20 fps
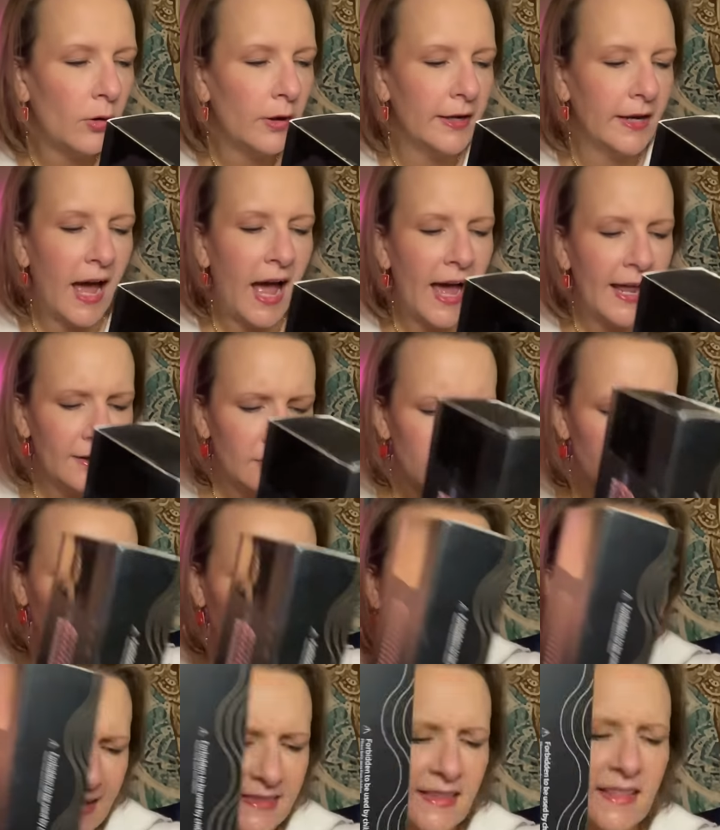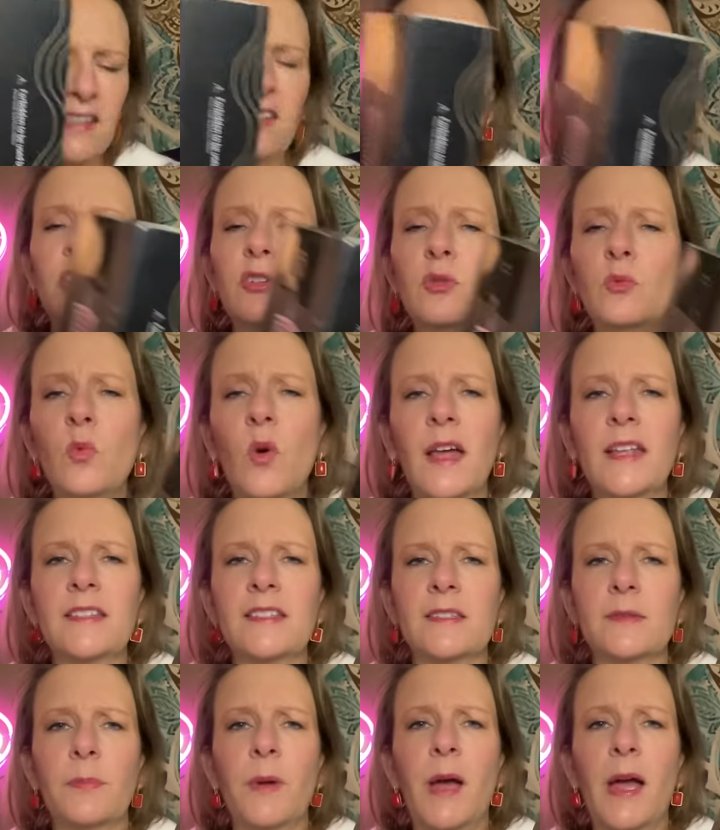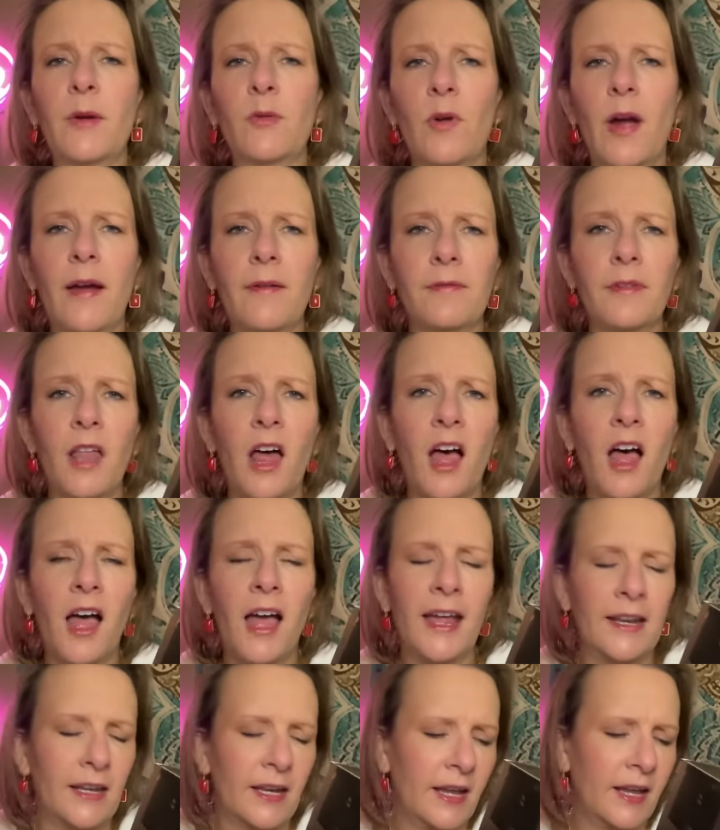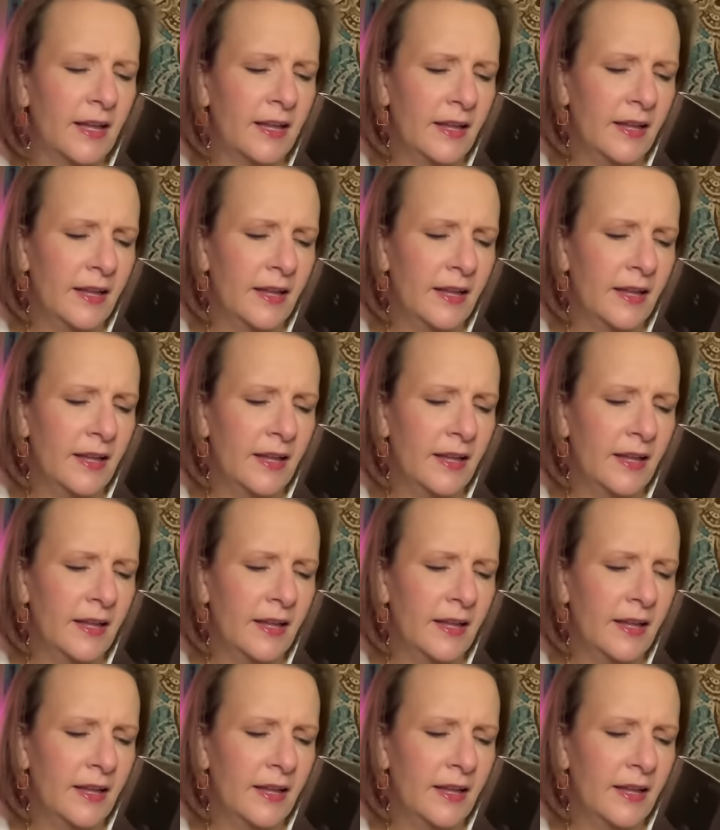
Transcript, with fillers: and I don't like the new ones by Revlon.